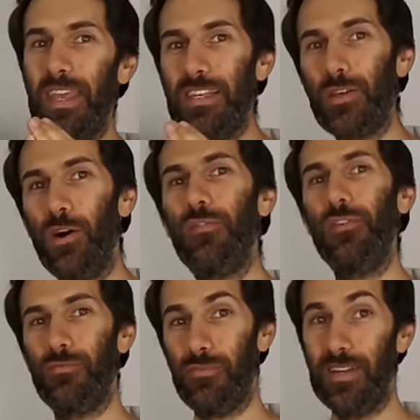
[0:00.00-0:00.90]
is
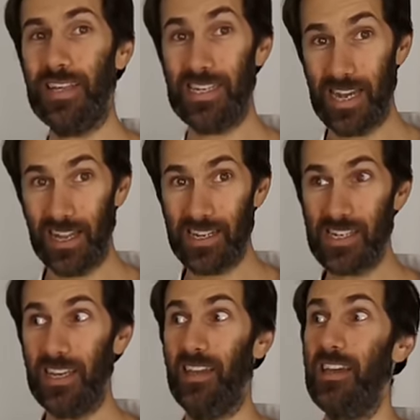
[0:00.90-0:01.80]
often really
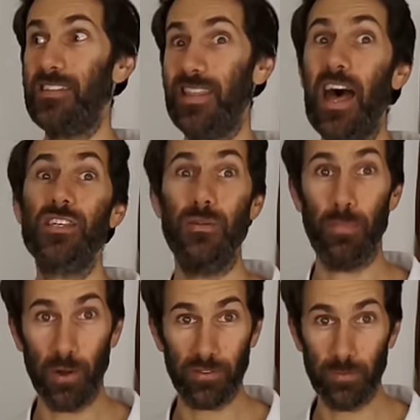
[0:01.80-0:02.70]
challenging slash
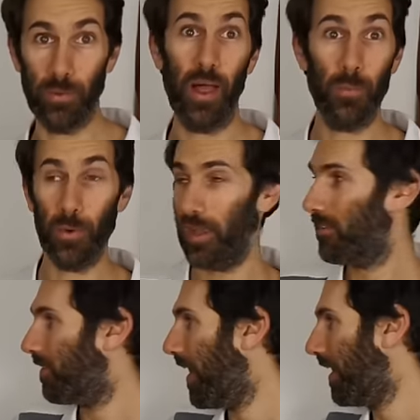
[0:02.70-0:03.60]
impossible and we'll
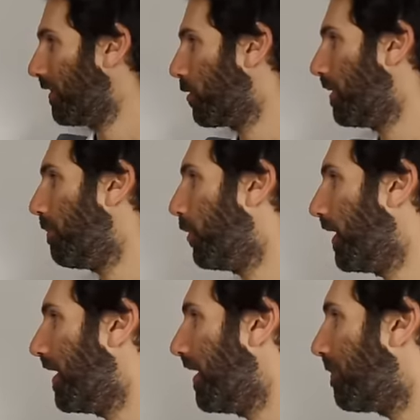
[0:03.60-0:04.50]
get to that a little bit
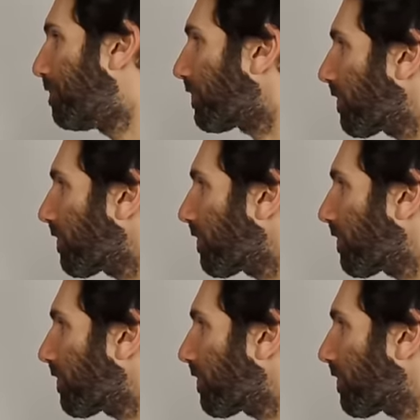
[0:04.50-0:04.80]
more later